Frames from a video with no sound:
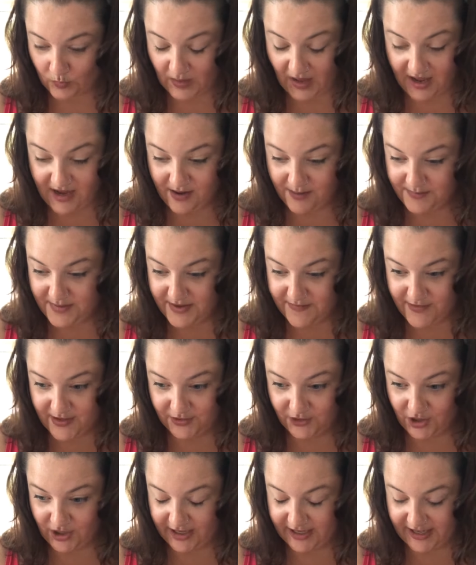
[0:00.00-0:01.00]
And I'm even
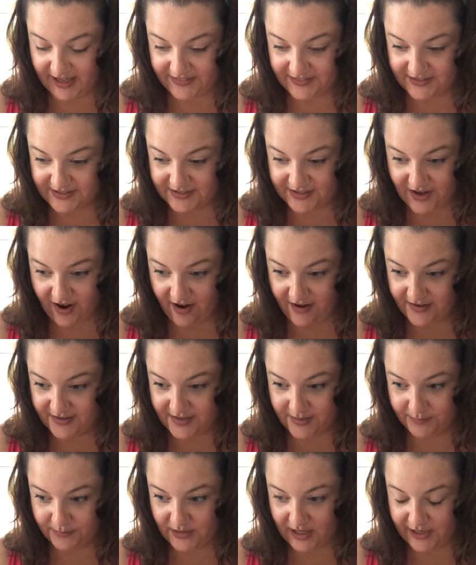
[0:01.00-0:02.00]
looking at this card and
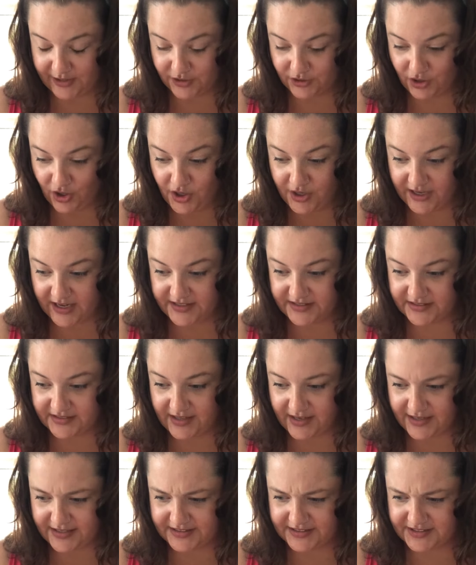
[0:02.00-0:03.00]
I'm like, look, it's
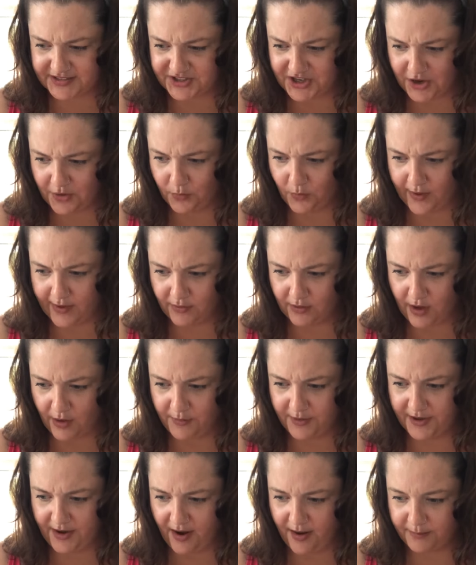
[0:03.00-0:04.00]
like a stairwell
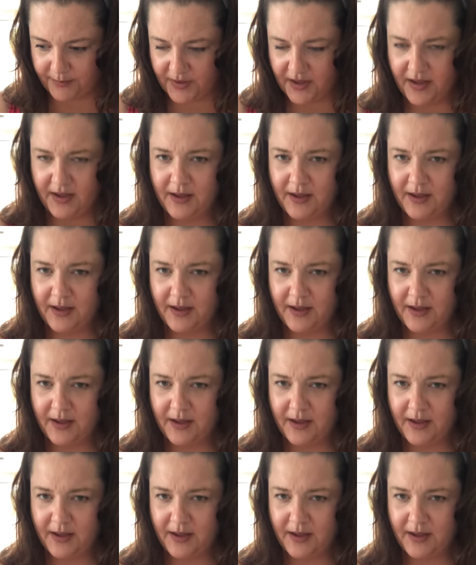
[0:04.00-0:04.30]
going up.